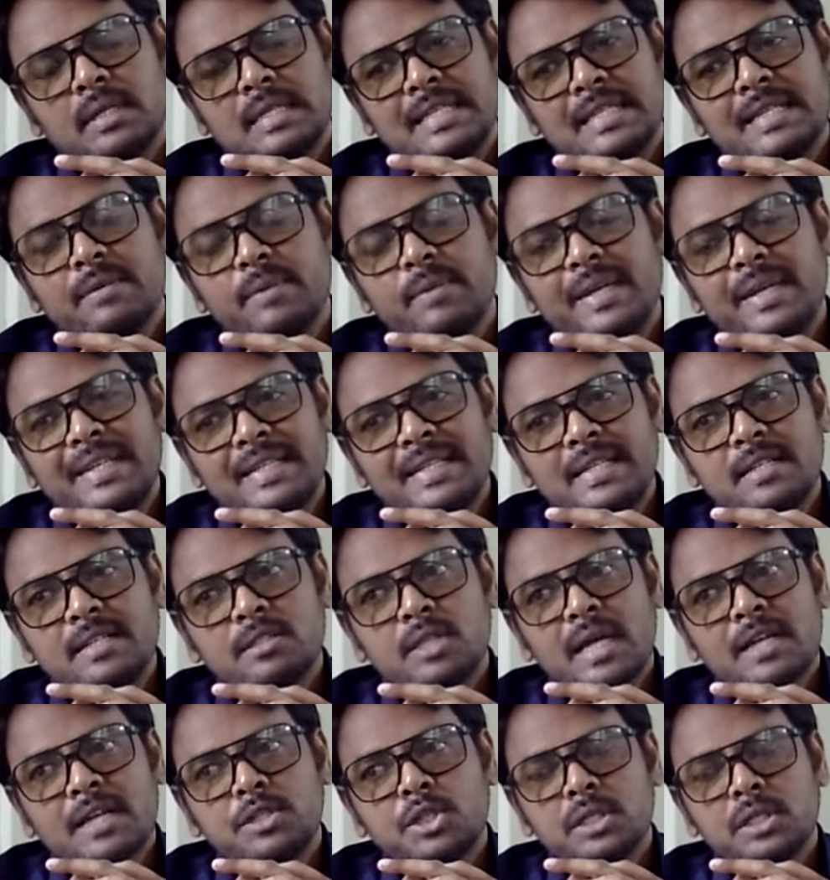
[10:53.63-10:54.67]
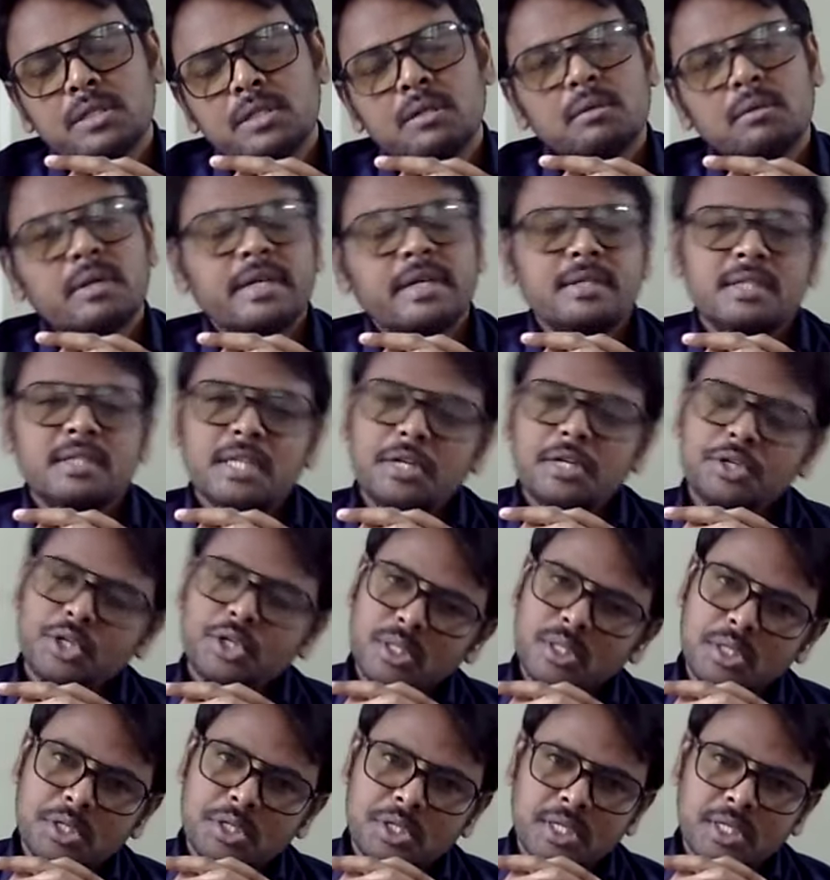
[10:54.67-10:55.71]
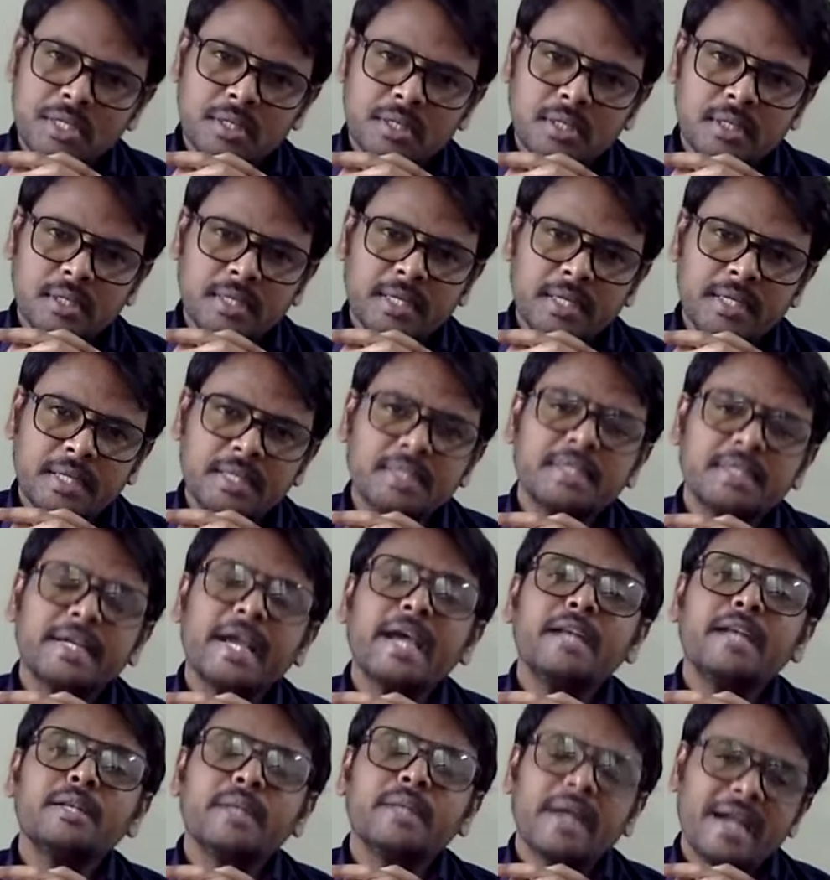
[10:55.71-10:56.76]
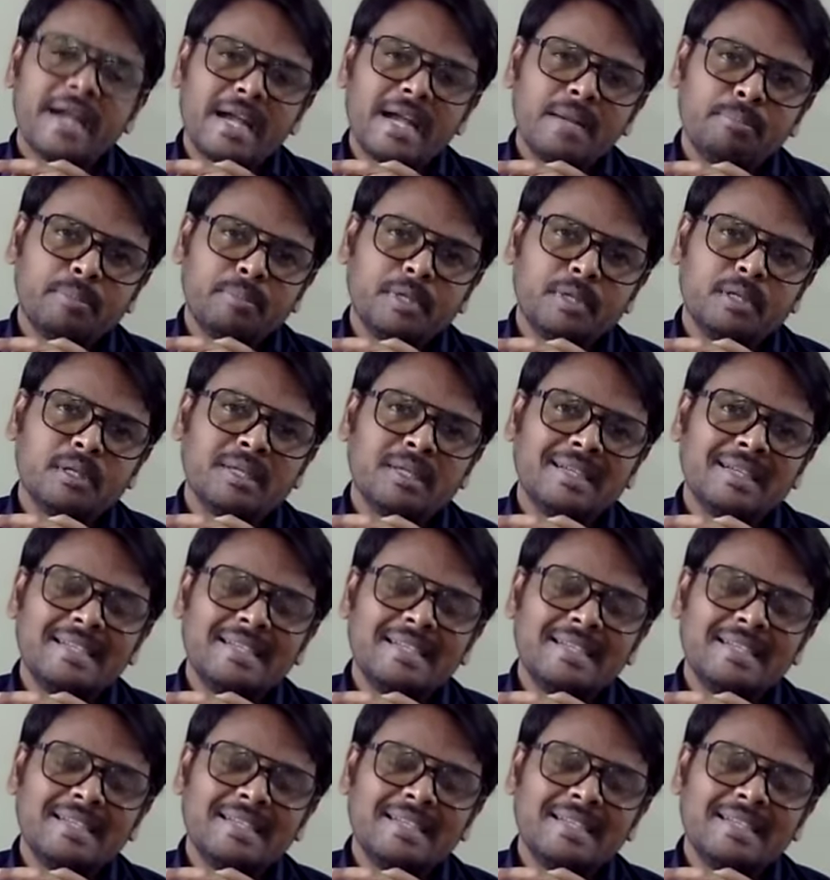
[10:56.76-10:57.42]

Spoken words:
So it is a generalization generally. It can happen.